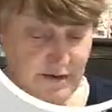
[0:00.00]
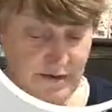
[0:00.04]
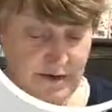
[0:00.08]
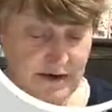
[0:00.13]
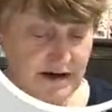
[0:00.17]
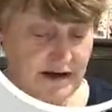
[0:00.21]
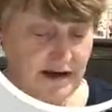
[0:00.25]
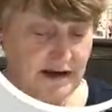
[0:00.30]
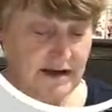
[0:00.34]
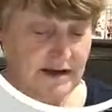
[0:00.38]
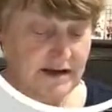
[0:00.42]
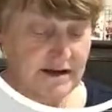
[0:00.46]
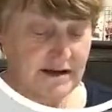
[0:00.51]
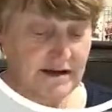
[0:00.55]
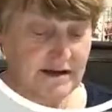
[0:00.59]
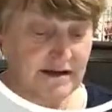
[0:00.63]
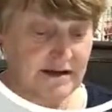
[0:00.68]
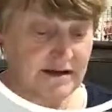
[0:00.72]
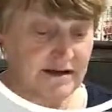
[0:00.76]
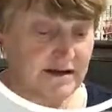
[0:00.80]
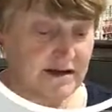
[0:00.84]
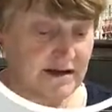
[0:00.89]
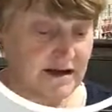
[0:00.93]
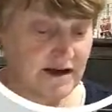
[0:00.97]
away.
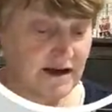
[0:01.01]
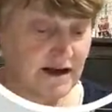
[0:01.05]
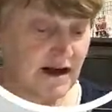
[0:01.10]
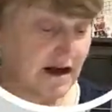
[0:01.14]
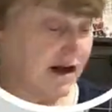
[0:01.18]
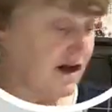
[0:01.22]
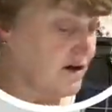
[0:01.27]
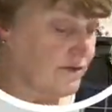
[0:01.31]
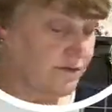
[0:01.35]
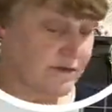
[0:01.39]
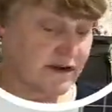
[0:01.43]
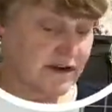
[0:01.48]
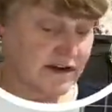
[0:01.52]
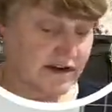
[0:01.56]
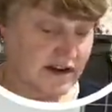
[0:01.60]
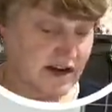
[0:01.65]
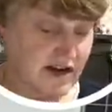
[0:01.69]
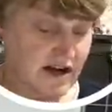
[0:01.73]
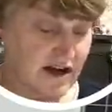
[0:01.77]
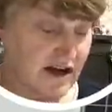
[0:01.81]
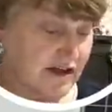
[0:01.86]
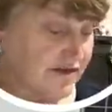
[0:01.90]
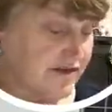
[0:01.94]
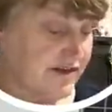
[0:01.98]
And we're going to
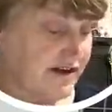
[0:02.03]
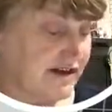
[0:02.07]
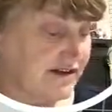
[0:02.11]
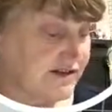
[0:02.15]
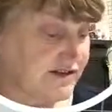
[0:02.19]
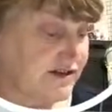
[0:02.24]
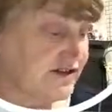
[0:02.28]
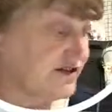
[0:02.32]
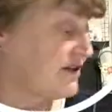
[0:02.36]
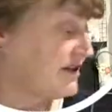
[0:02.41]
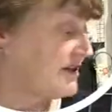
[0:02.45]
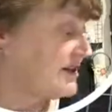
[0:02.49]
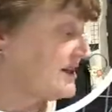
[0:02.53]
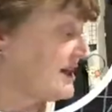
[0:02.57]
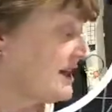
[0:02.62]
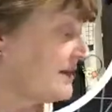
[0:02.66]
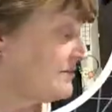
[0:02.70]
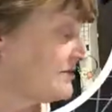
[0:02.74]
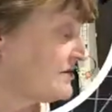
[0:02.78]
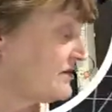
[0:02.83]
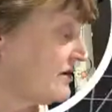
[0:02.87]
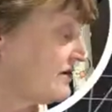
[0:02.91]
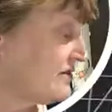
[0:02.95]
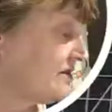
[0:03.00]
cut this to the same
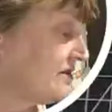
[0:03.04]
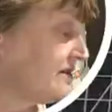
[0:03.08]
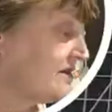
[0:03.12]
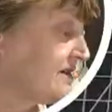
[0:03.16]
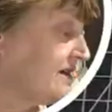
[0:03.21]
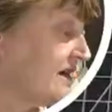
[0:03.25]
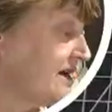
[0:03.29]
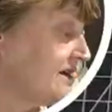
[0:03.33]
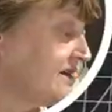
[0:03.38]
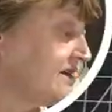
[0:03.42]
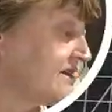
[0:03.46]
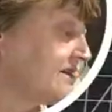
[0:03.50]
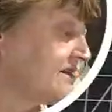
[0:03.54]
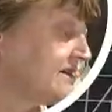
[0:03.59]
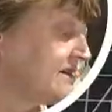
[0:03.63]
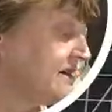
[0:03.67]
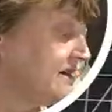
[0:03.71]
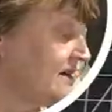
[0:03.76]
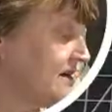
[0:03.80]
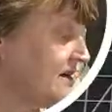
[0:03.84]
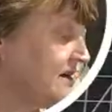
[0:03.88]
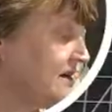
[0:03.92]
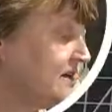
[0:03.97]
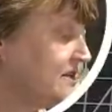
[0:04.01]
size as this.
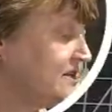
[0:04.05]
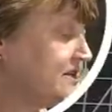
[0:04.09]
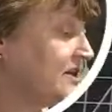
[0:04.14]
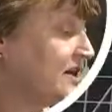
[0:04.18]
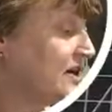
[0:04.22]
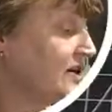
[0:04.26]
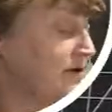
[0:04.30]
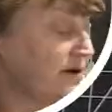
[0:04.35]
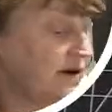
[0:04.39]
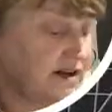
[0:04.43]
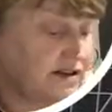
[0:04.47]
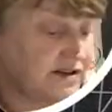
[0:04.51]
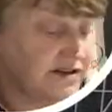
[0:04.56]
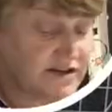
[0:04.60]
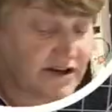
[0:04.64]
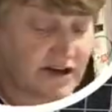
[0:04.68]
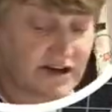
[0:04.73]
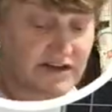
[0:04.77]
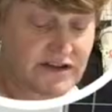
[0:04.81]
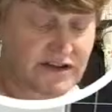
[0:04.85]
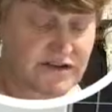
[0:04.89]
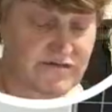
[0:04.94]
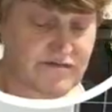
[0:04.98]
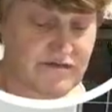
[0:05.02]
So it's
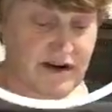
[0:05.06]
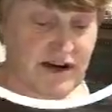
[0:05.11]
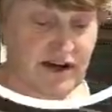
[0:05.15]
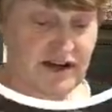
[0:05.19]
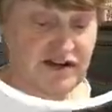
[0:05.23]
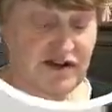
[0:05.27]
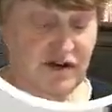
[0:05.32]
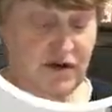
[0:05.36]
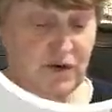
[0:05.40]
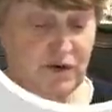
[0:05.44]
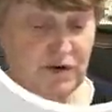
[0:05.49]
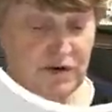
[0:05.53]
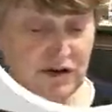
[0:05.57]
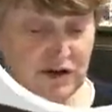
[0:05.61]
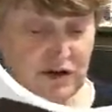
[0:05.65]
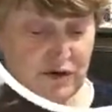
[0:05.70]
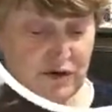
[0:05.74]
going to reach all the